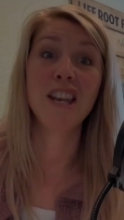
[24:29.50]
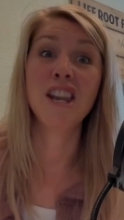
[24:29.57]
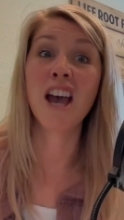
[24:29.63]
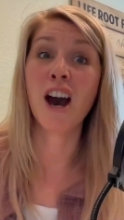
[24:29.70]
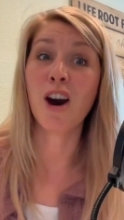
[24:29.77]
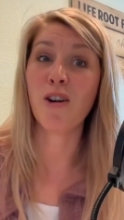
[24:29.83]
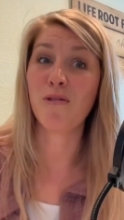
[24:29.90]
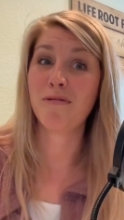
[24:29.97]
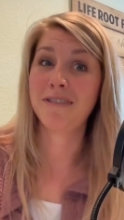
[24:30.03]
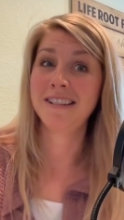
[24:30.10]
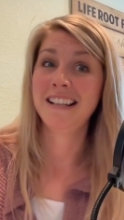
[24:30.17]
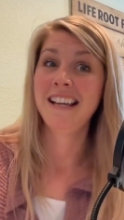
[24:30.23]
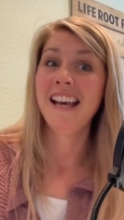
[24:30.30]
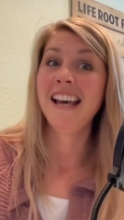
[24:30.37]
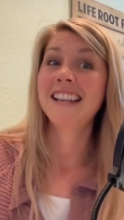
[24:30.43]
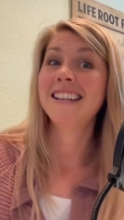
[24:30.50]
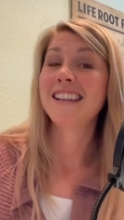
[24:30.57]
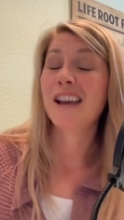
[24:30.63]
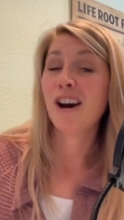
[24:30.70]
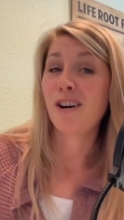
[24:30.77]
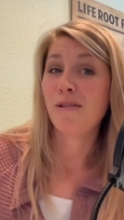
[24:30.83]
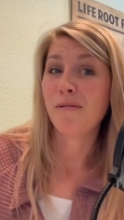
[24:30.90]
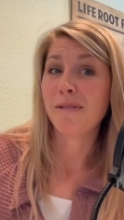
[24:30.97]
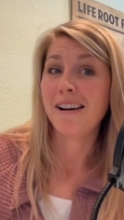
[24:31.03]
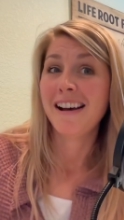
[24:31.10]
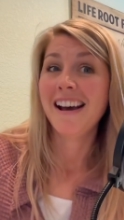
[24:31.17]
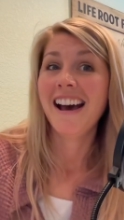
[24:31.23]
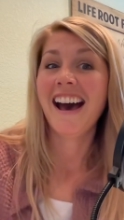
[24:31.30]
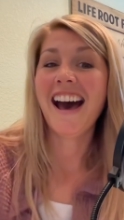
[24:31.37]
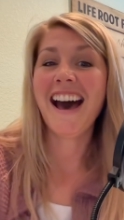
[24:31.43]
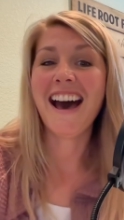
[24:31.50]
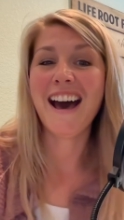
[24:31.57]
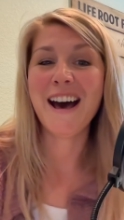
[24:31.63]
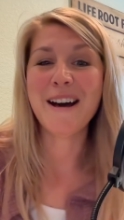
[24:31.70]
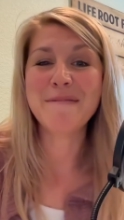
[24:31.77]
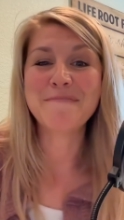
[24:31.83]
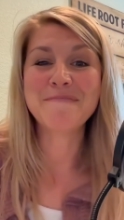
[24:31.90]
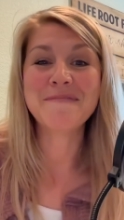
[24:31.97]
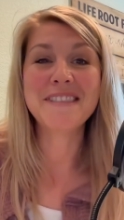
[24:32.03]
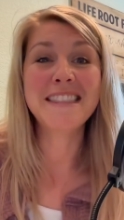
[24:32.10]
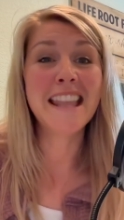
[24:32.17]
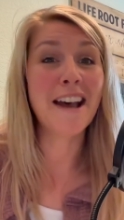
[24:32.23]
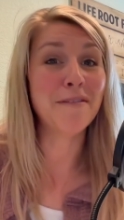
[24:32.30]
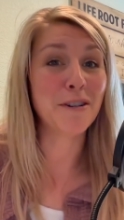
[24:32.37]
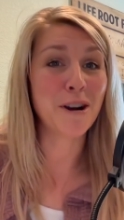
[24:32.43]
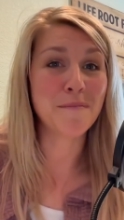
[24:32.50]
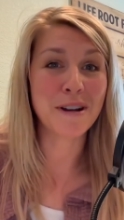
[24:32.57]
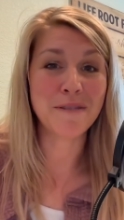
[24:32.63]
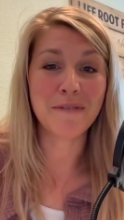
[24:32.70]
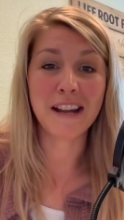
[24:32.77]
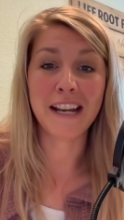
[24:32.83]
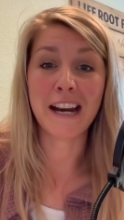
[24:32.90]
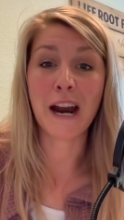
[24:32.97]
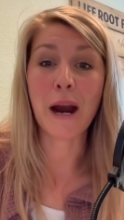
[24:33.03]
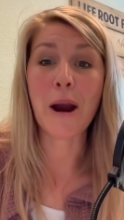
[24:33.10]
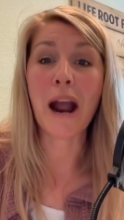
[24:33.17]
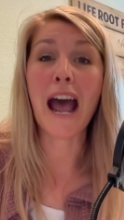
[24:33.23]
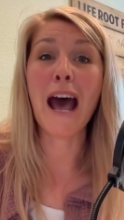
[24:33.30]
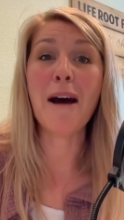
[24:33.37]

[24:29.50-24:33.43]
No, no. Never on my radar.